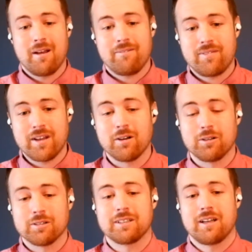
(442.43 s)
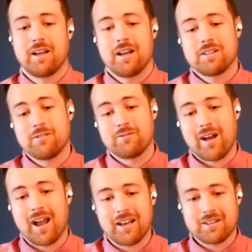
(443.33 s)
filled to
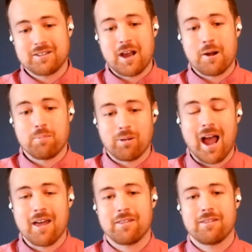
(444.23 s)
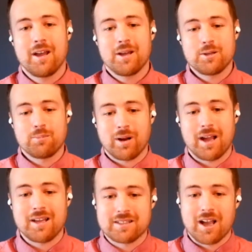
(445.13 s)
find their breath, to
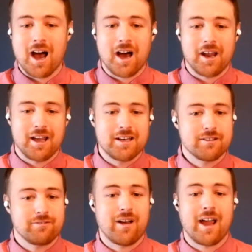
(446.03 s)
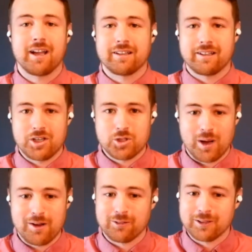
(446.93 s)
praise God and defiantly,
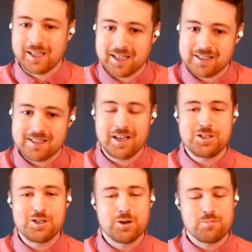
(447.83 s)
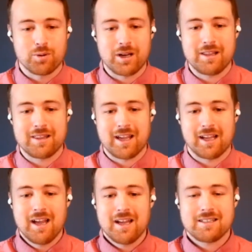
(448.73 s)
joyfully continue
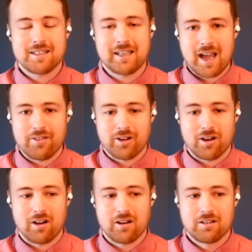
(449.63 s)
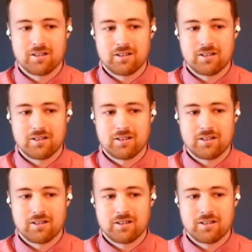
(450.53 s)
breathing together.